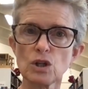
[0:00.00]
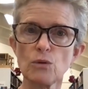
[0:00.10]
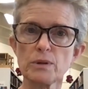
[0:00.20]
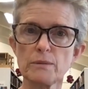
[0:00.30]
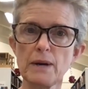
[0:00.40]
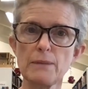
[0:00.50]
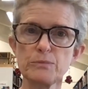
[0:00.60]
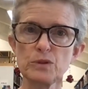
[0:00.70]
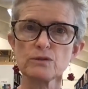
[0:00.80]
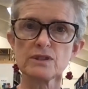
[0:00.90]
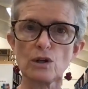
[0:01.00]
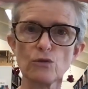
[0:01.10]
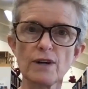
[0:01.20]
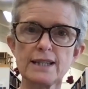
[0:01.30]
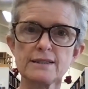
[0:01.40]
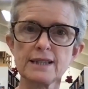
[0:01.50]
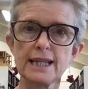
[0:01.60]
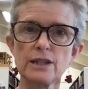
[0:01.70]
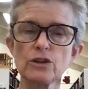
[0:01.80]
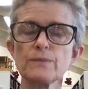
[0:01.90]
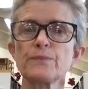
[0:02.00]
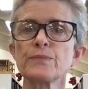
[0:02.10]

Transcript: open them up, use the overhead scanner.